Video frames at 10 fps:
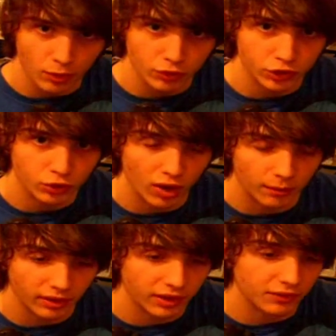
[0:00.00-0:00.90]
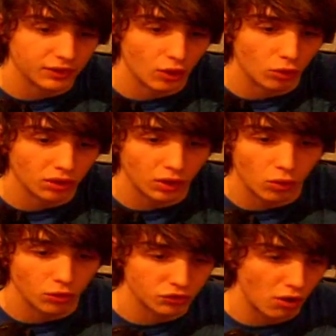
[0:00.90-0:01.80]
mode 2 I believe is only
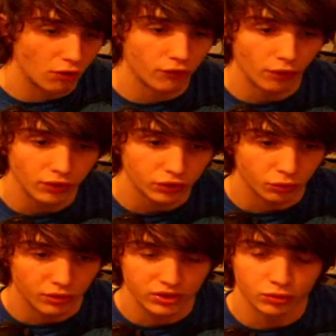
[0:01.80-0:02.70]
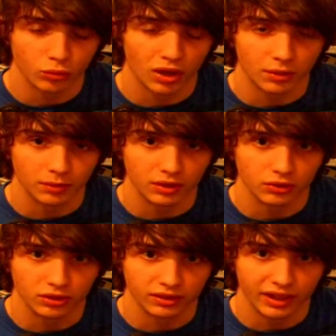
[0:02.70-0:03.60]
horizontal focus. The reason you want to be
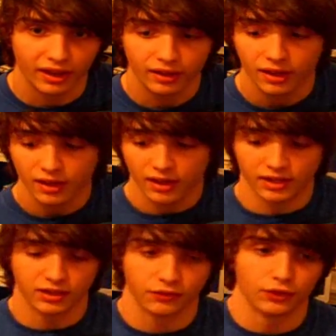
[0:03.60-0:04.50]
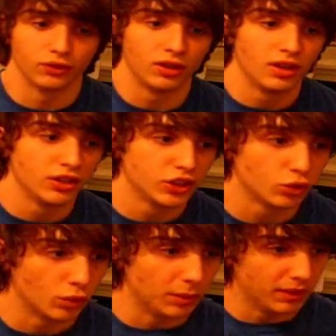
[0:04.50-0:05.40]
using that is if you're
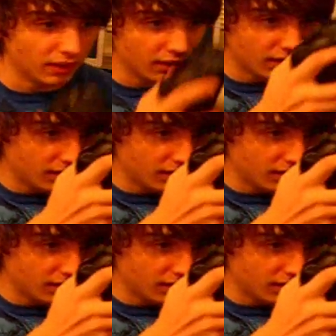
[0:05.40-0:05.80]
sweeping,